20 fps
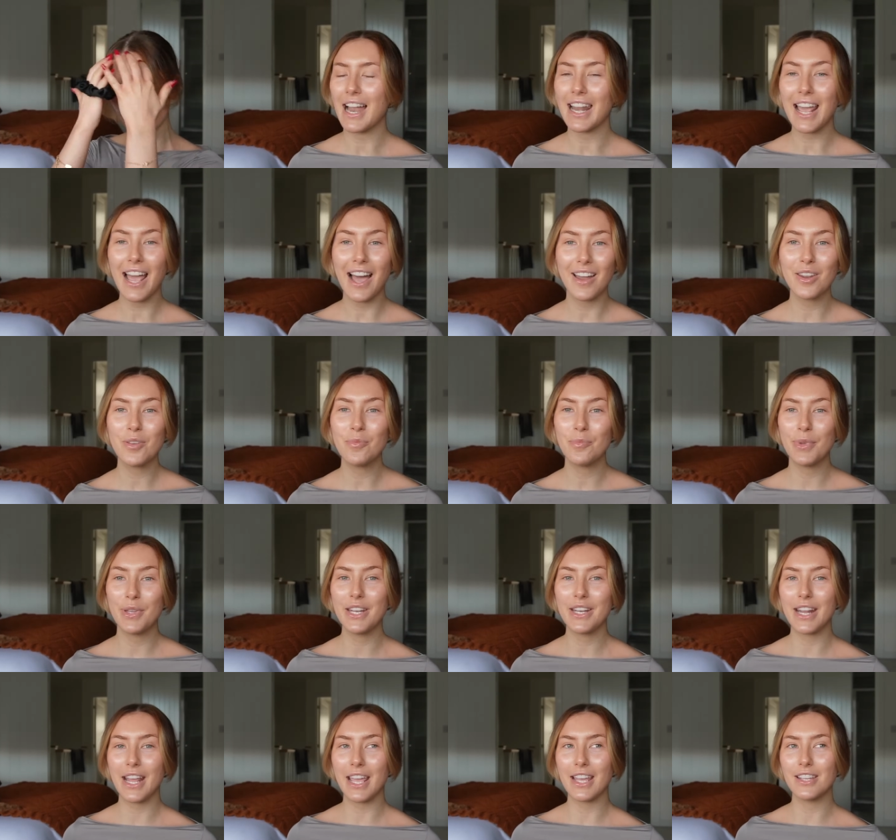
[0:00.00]
And I hadn't been
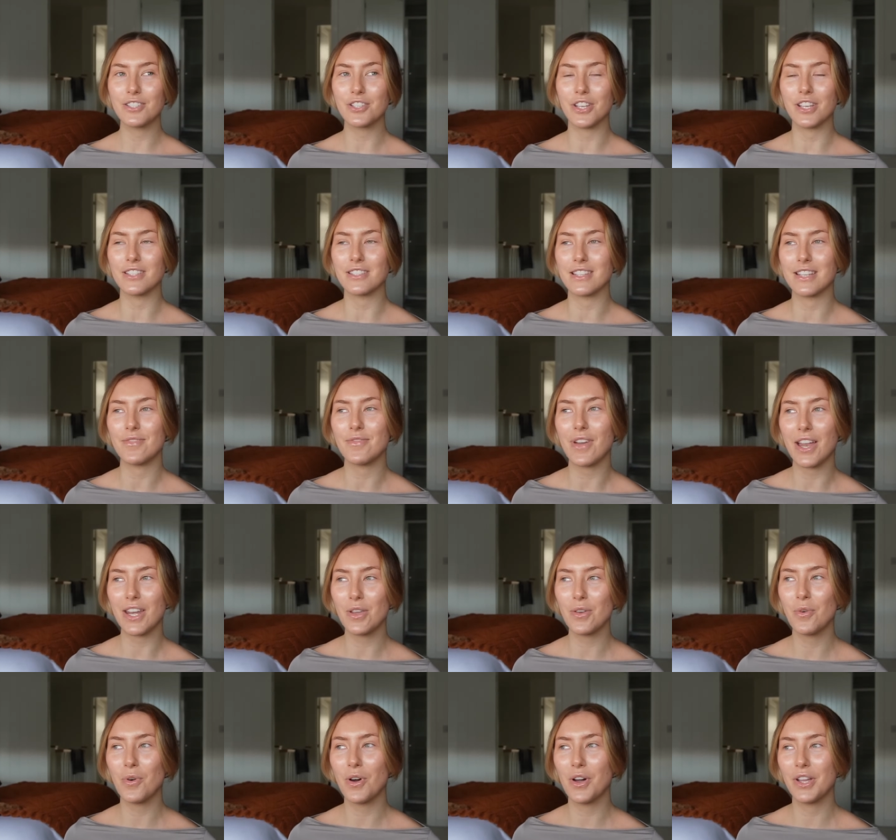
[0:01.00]
in ages and if
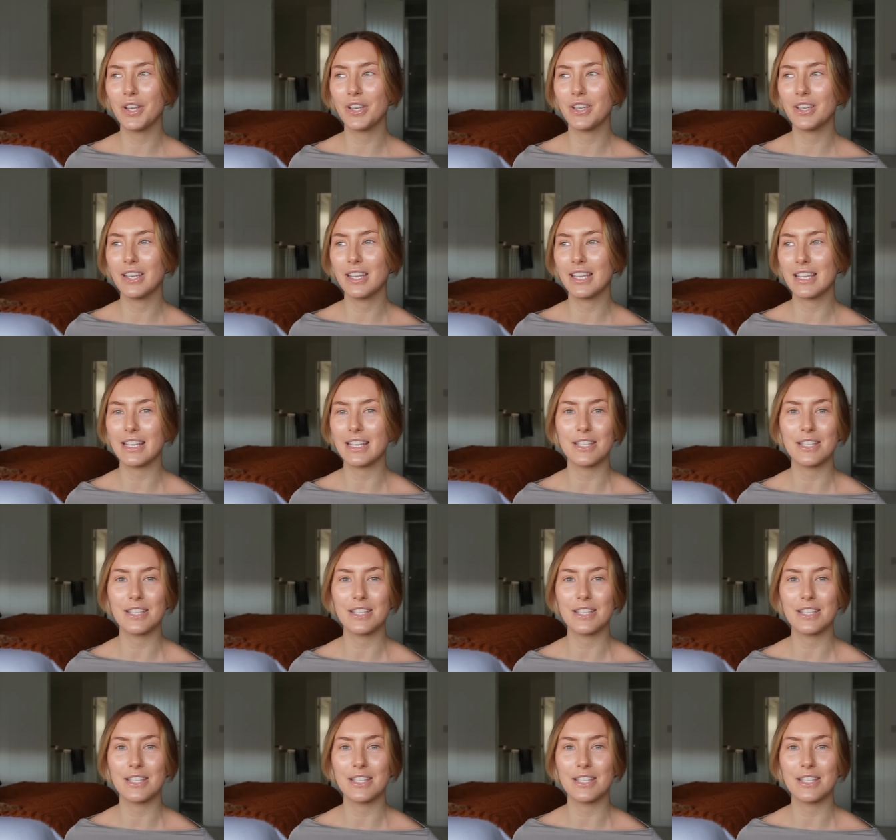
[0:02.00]
anyone